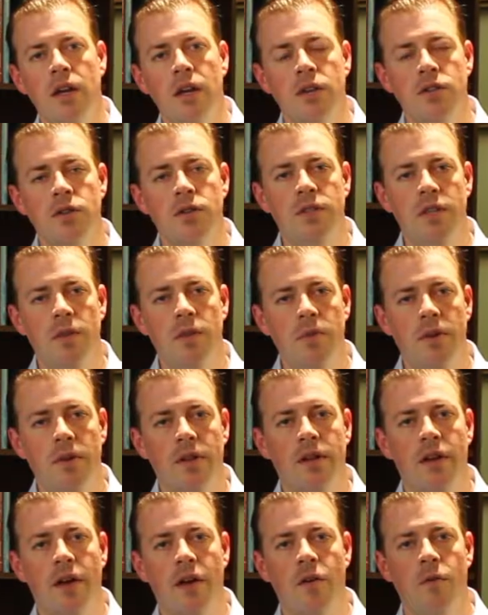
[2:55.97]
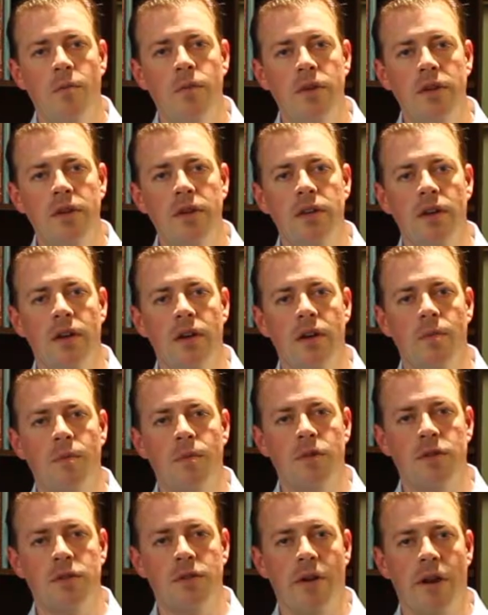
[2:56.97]
So typically I'll be
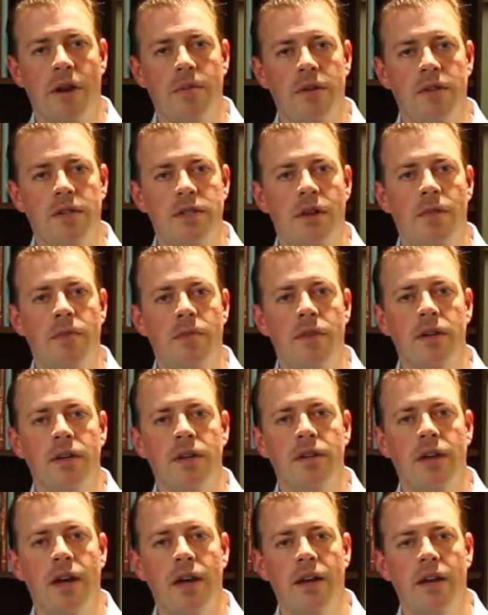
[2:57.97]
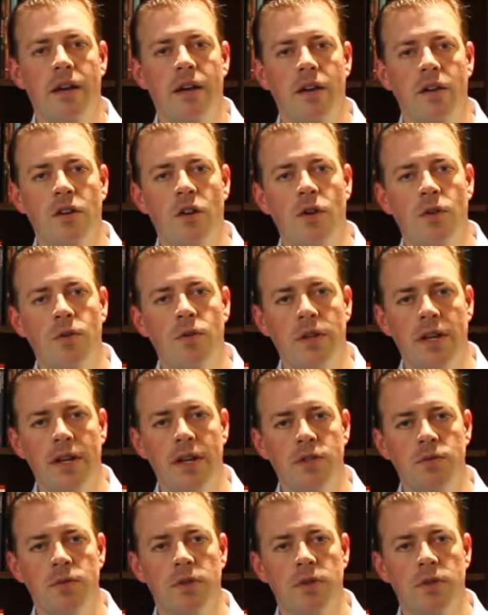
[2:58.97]
prescribing something like a Colace,